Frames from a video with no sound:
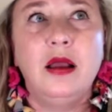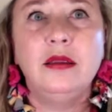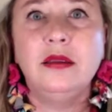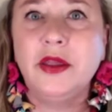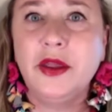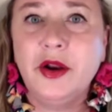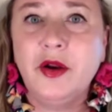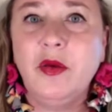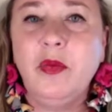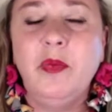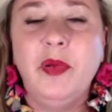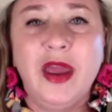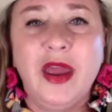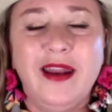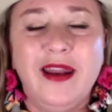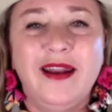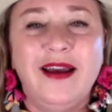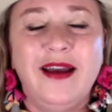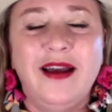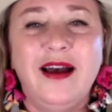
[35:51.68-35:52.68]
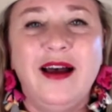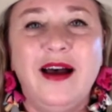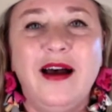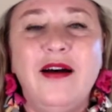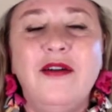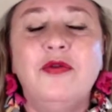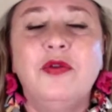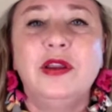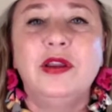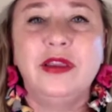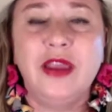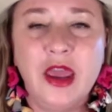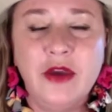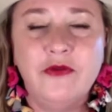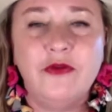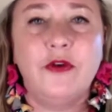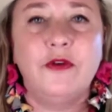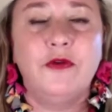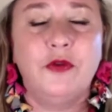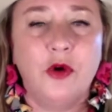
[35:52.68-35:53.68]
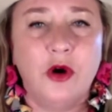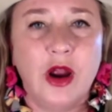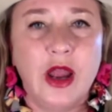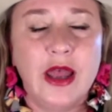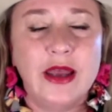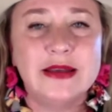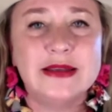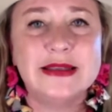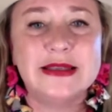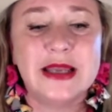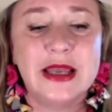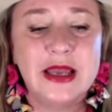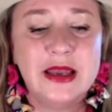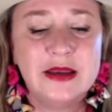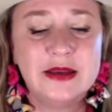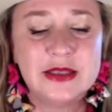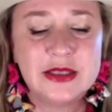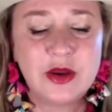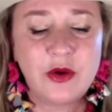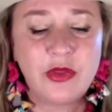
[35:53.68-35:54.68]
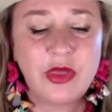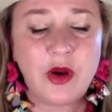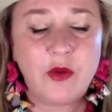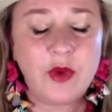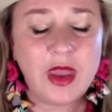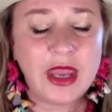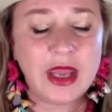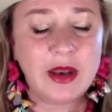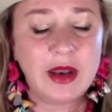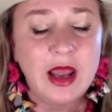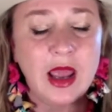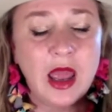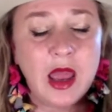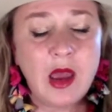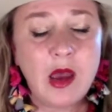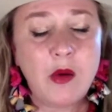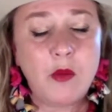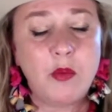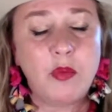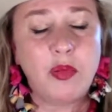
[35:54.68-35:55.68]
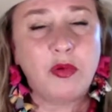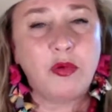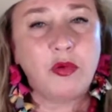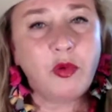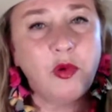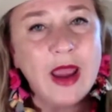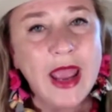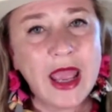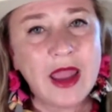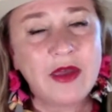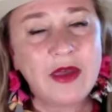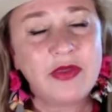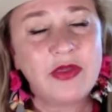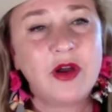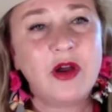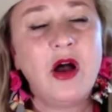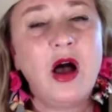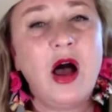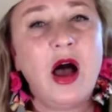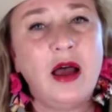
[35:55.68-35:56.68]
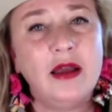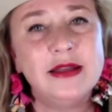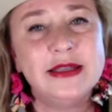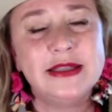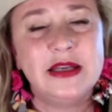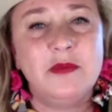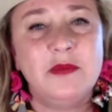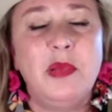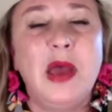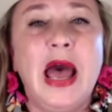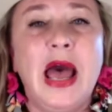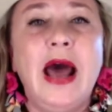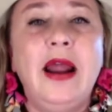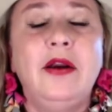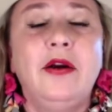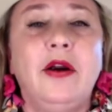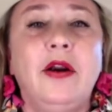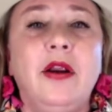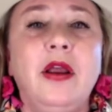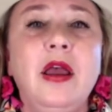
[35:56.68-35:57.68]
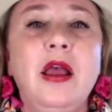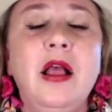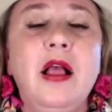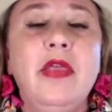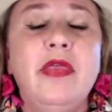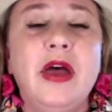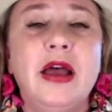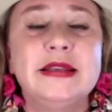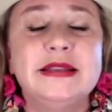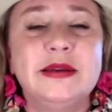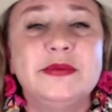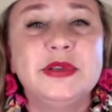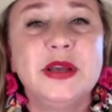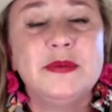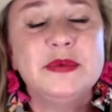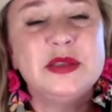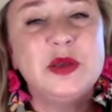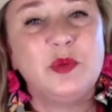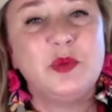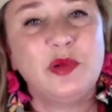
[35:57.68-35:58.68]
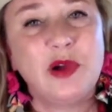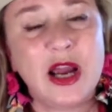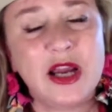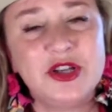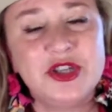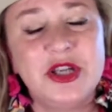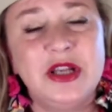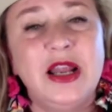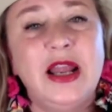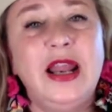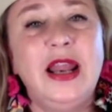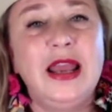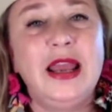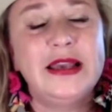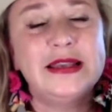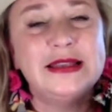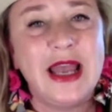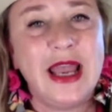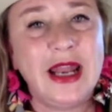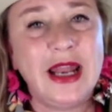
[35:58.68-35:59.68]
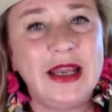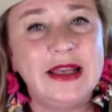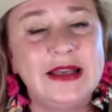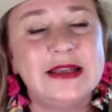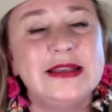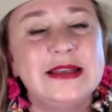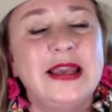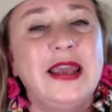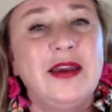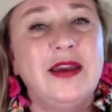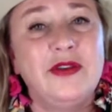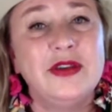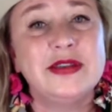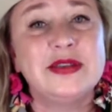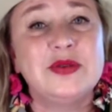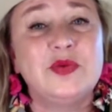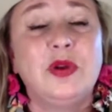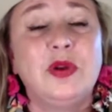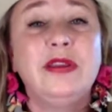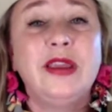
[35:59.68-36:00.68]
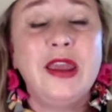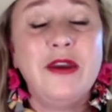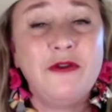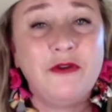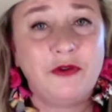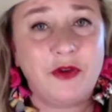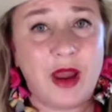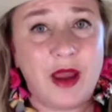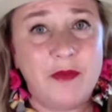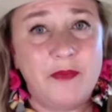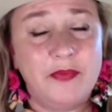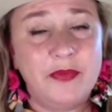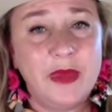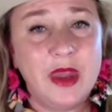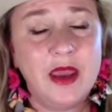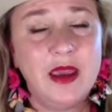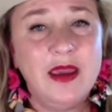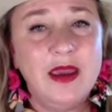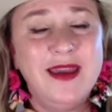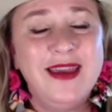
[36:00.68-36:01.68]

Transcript: a little bit of relief for us so that we can break the constant pattern that sometimes depression and anxiety doesn't give us relief from.